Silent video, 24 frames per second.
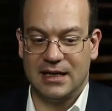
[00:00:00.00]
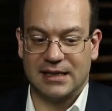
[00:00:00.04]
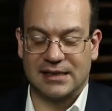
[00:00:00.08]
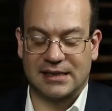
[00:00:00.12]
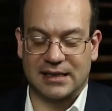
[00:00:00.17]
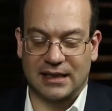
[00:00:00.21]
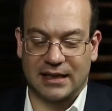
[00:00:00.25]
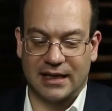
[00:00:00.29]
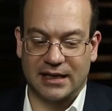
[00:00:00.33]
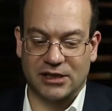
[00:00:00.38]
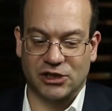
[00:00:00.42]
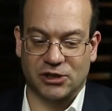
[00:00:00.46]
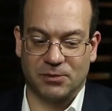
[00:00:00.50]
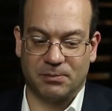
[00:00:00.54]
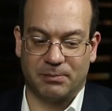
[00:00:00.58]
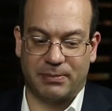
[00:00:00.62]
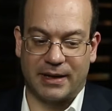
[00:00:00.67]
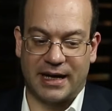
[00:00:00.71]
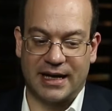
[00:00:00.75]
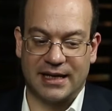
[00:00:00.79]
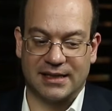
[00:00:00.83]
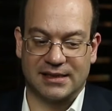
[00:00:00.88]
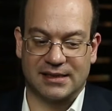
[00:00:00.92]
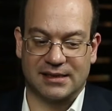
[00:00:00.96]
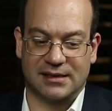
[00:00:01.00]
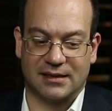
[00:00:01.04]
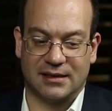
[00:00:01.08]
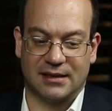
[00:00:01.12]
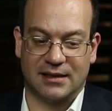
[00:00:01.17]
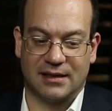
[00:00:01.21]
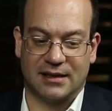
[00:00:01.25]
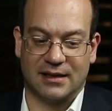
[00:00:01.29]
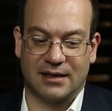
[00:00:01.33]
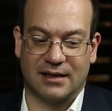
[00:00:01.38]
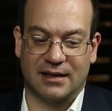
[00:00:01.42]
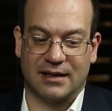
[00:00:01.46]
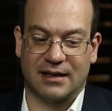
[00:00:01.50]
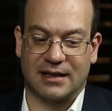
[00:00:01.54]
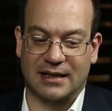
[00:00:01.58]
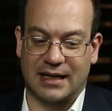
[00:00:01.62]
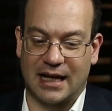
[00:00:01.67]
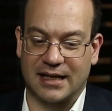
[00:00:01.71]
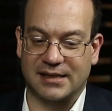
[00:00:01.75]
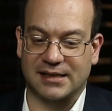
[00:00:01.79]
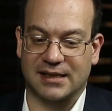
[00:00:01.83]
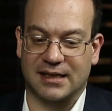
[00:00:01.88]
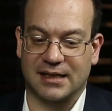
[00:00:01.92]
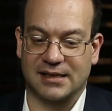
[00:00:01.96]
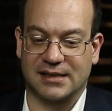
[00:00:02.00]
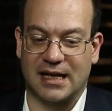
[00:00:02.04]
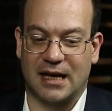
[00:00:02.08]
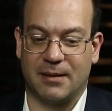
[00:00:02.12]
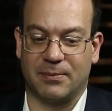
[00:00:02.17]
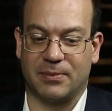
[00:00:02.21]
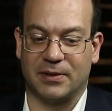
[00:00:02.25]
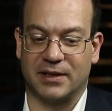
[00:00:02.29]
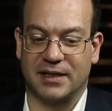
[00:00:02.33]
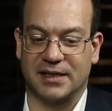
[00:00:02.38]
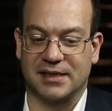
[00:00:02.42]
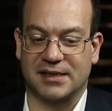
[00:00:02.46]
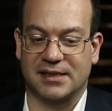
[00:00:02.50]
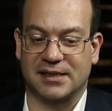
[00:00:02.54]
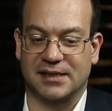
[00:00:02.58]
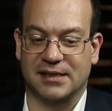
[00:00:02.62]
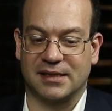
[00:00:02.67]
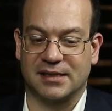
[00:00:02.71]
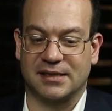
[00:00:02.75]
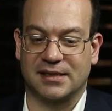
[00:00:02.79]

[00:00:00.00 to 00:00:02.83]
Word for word: Selection bias, classic example is